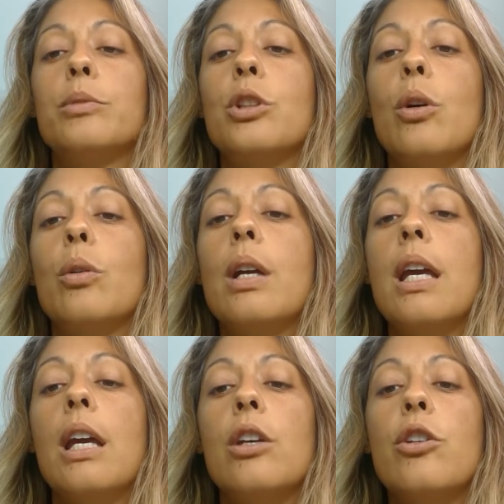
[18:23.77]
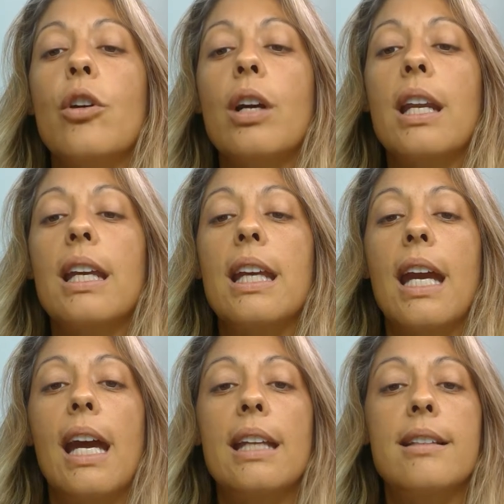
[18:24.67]
So you're going to
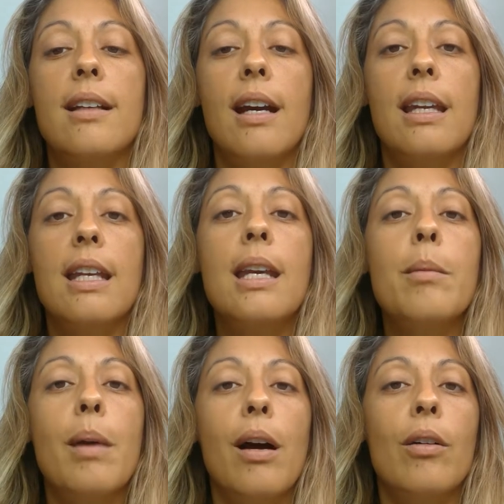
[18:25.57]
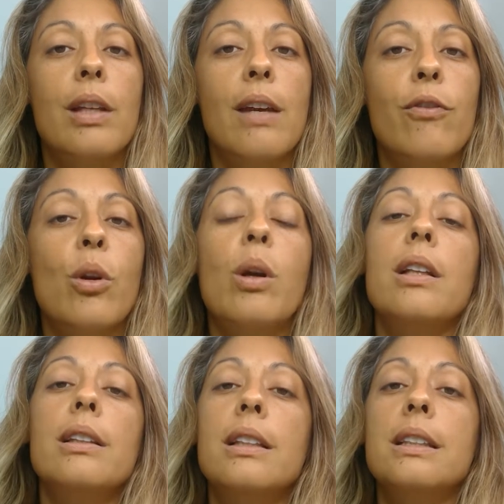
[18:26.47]
get an email if you're
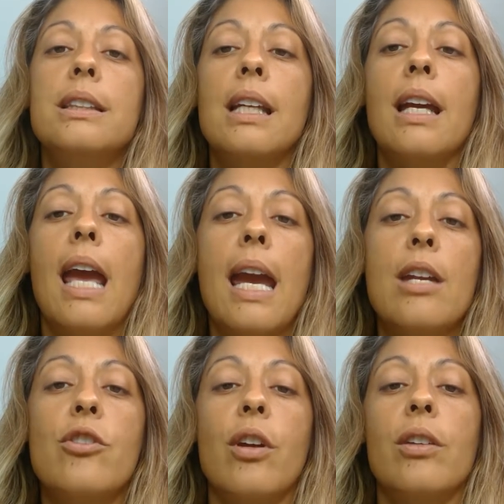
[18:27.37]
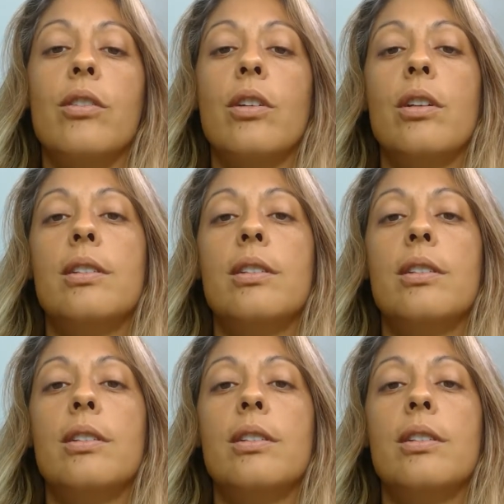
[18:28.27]
a listing agent